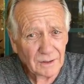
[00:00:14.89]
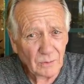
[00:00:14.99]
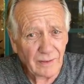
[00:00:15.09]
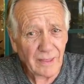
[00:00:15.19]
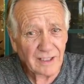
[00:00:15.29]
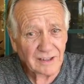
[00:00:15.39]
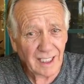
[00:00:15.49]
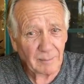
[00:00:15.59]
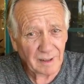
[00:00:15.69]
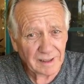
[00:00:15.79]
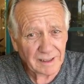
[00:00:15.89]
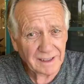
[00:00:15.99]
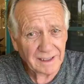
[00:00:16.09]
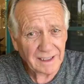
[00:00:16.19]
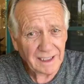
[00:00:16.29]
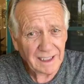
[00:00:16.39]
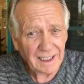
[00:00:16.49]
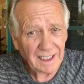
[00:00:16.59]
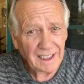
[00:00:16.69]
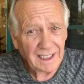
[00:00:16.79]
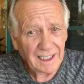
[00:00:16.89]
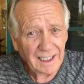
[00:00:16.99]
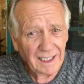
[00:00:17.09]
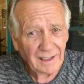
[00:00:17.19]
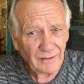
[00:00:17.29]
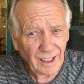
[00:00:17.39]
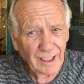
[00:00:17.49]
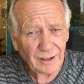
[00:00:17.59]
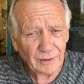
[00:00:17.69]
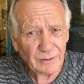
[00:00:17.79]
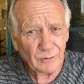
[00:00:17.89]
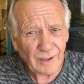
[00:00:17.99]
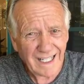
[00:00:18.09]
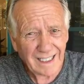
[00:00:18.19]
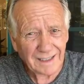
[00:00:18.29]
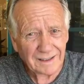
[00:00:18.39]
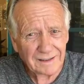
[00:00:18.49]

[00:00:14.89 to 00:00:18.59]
when this happened. I thought I heard rain,